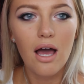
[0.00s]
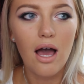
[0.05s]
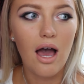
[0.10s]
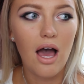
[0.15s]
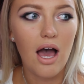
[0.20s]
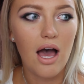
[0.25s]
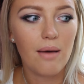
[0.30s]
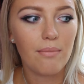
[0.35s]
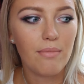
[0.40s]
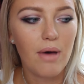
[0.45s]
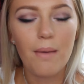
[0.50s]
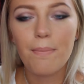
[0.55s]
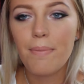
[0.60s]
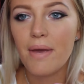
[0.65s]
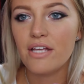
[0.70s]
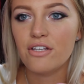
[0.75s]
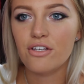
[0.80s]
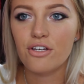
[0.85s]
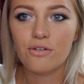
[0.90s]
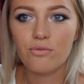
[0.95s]

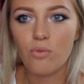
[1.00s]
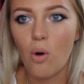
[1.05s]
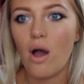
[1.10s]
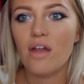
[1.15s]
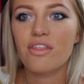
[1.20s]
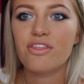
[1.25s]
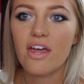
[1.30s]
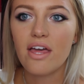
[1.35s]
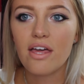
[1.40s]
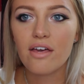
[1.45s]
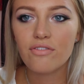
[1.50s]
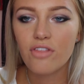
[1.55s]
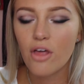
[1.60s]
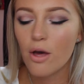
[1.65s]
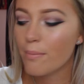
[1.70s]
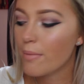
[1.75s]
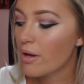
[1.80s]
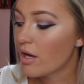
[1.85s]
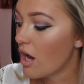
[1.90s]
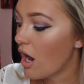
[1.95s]
opinion of what I think of
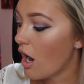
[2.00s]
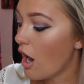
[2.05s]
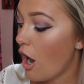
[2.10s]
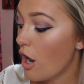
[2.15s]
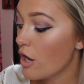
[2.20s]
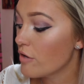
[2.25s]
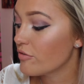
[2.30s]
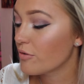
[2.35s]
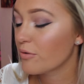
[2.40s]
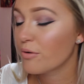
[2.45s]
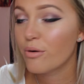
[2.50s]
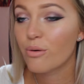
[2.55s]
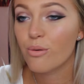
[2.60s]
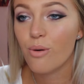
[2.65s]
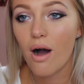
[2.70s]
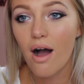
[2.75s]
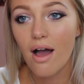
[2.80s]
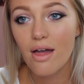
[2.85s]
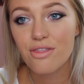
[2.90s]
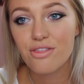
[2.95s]
them.
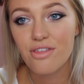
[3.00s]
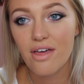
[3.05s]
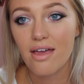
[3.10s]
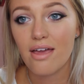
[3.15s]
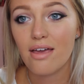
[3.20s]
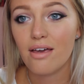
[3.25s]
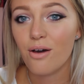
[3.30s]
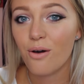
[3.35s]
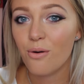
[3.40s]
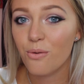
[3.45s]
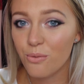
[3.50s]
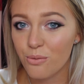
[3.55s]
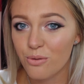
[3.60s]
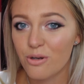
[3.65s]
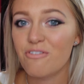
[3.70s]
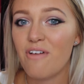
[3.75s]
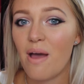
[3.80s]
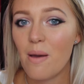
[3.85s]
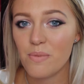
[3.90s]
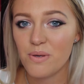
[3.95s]
Overall, I think
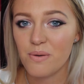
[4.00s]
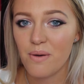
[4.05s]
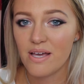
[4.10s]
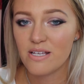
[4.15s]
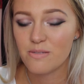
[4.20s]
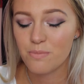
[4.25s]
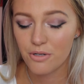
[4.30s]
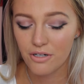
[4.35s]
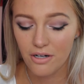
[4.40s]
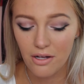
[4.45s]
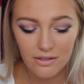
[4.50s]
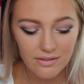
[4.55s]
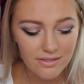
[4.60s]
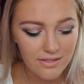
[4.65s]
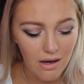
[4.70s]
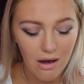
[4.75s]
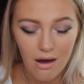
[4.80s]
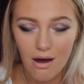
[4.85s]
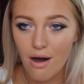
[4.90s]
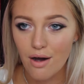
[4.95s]
all of MUA's
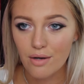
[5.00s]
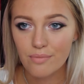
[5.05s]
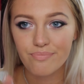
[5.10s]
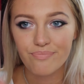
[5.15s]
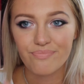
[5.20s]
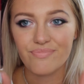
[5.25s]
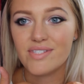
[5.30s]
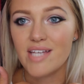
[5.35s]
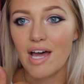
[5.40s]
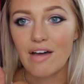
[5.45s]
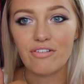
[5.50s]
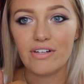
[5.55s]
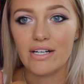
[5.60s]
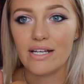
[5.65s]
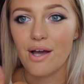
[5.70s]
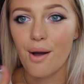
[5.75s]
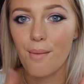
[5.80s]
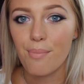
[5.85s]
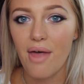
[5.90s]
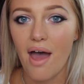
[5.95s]
products are
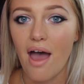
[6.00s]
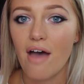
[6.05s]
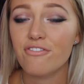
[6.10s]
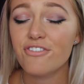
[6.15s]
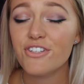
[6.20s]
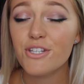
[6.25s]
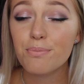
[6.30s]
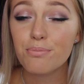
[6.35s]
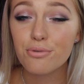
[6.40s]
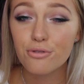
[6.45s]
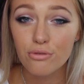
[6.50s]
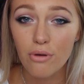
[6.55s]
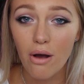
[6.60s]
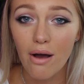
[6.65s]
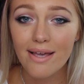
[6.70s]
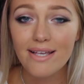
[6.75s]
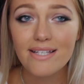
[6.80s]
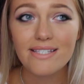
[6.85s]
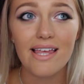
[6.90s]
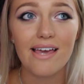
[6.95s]
definitely up there. For the
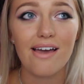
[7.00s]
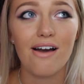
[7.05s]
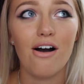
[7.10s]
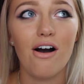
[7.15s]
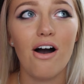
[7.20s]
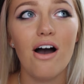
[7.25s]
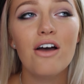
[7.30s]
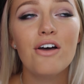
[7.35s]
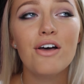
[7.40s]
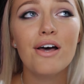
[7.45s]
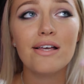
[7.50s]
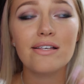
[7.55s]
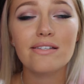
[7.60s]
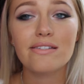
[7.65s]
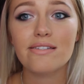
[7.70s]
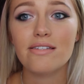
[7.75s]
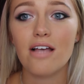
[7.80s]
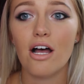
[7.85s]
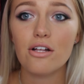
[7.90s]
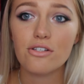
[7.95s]
price, they are
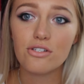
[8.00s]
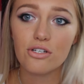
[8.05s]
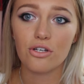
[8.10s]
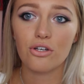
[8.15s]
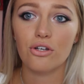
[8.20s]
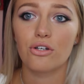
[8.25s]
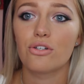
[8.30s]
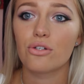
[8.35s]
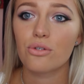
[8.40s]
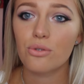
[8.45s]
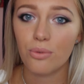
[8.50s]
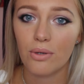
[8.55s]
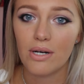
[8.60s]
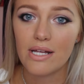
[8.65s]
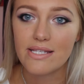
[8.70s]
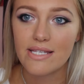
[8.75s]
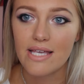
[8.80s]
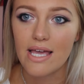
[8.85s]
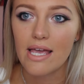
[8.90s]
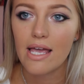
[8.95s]
such good
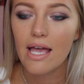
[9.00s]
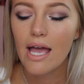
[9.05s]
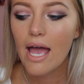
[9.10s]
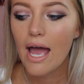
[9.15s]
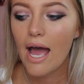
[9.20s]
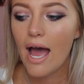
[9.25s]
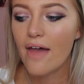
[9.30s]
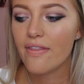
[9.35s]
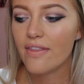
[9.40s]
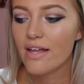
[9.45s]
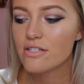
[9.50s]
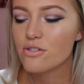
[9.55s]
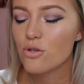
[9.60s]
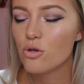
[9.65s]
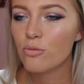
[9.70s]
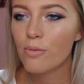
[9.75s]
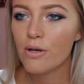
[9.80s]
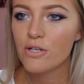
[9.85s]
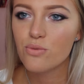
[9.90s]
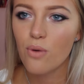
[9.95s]
quality. And that's
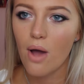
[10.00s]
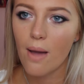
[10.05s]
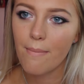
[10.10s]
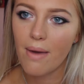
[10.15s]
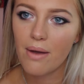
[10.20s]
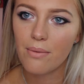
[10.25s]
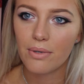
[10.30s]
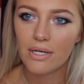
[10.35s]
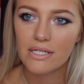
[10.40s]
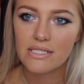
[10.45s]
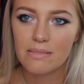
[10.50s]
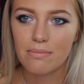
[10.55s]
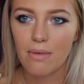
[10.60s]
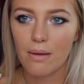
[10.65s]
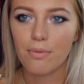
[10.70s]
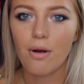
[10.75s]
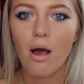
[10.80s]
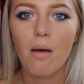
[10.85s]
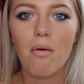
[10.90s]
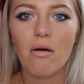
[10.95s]
almost what I meant when I did
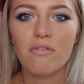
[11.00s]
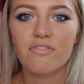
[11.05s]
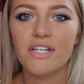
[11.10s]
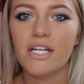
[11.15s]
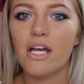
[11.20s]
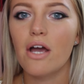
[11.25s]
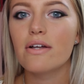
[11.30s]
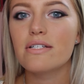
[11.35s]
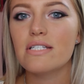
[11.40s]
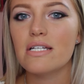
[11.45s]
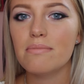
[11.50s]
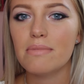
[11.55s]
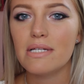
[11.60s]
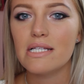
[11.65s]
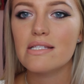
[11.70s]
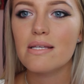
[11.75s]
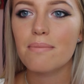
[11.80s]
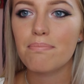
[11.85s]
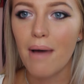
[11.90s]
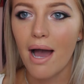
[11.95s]
my Primark video. I didn't
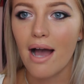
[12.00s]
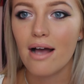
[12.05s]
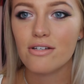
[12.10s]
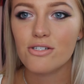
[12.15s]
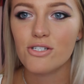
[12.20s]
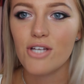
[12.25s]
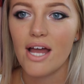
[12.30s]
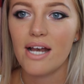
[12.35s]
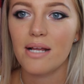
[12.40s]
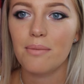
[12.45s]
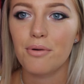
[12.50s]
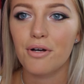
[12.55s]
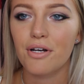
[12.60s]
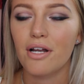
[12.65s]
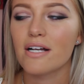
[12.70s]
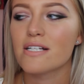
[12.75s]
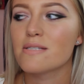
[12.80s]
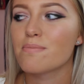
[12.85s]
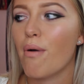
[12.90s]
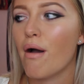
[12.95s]
mean to bash any
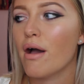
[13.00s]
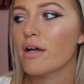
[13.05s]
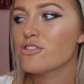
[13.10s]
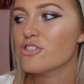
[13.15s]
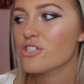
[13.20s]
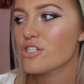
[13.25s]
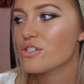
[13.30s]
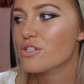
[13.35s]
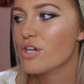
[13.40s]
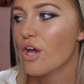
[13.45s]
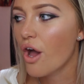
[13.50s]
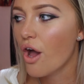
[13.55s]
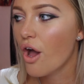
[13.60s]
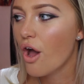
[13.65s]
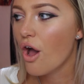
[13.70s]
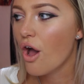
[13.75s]
products, but I just,